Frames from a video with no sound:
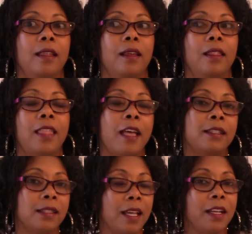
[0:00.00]
that
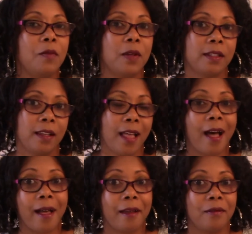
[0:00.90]
Sonny was
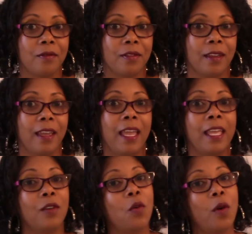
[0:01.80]
alive
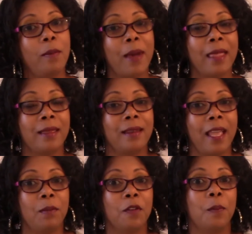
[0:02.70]
and going by the
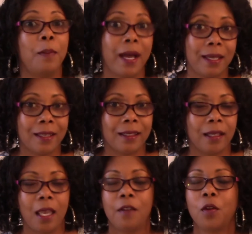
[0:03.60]
name of Mike.
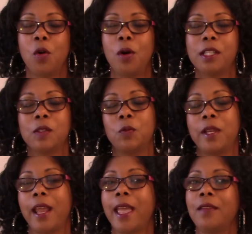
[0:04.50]
And of course,
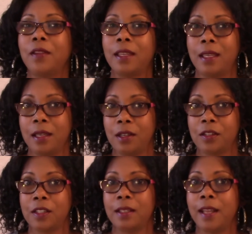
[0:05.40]
when Ava
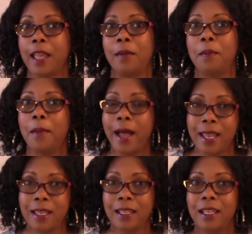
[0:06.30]
hears the name
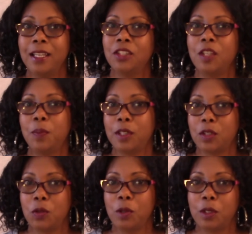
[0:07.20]
Mike, she puts
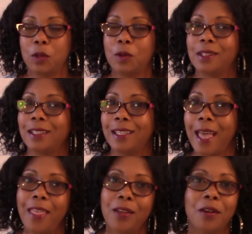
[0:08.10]
two and two
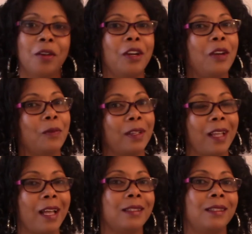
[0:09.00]
together and
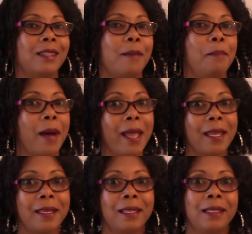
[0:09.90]
realizes that
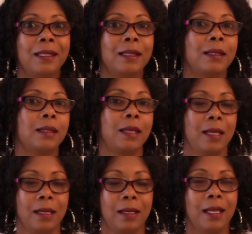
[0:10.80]
Mike is
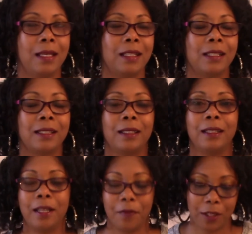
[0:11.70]
Nina's
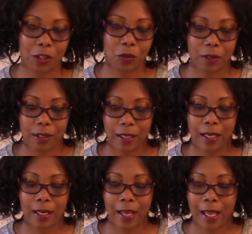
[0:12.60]
love interest
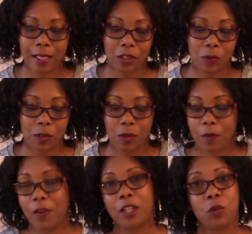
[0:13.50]
and the guy that she was so
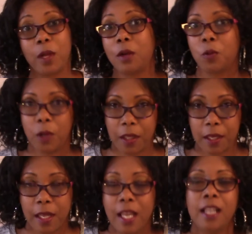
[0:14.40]
infatuated with.
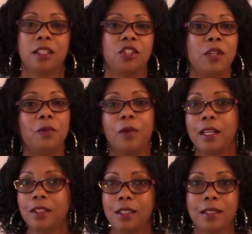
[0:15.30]
So she
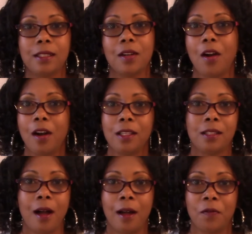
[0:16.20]
rushes to Carly's
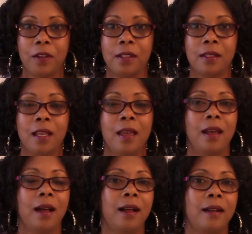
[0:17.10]
office
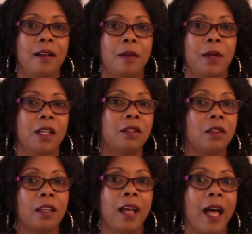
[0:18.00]
under
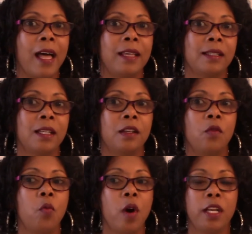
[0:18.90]
the guise
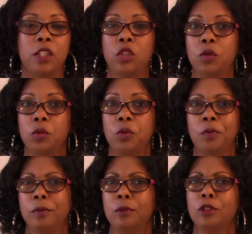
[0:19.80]
of wanting
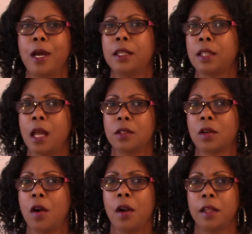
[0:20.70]
to try to talk to
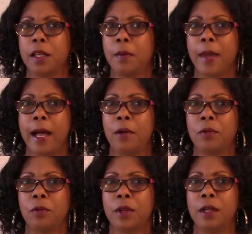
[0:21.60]
Carly
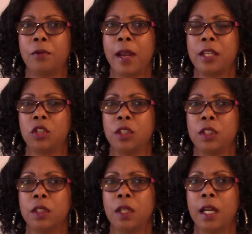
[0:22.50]
about
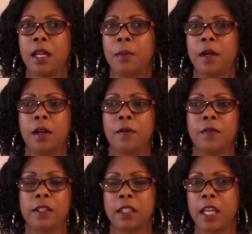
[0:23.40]
rearranging her
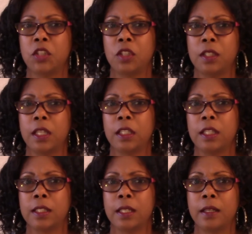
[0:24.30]
visitation and
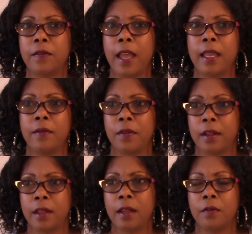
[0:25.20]
custody of
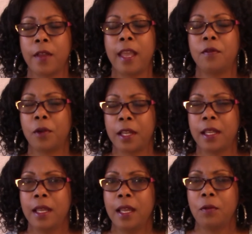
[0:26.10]

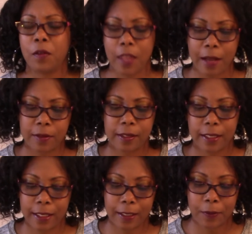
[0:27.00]
Avery without
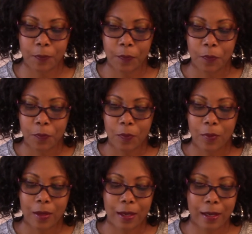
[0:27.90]
Sonny.
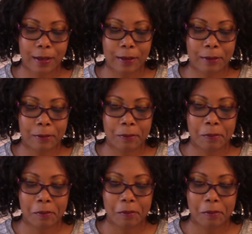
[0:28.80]
And